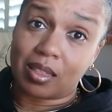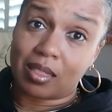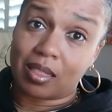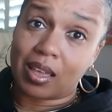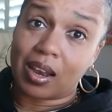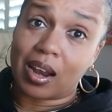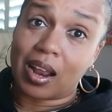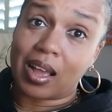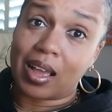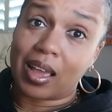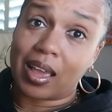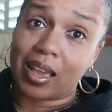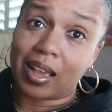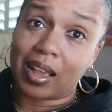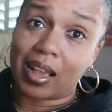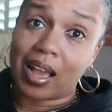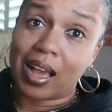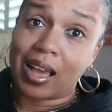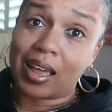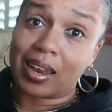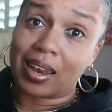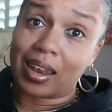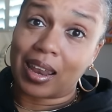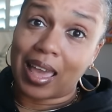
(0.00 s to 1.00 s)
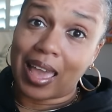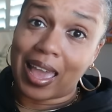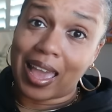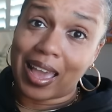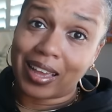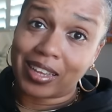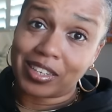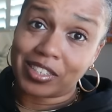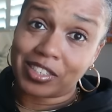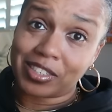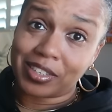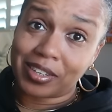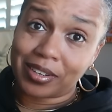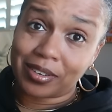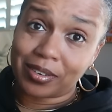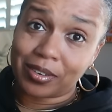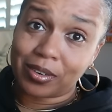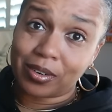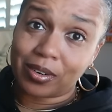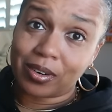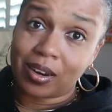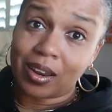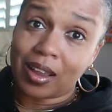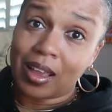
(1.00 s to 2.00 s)
that I had got last
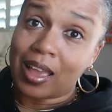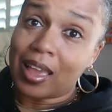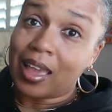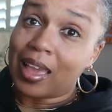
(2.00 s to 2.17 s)
year.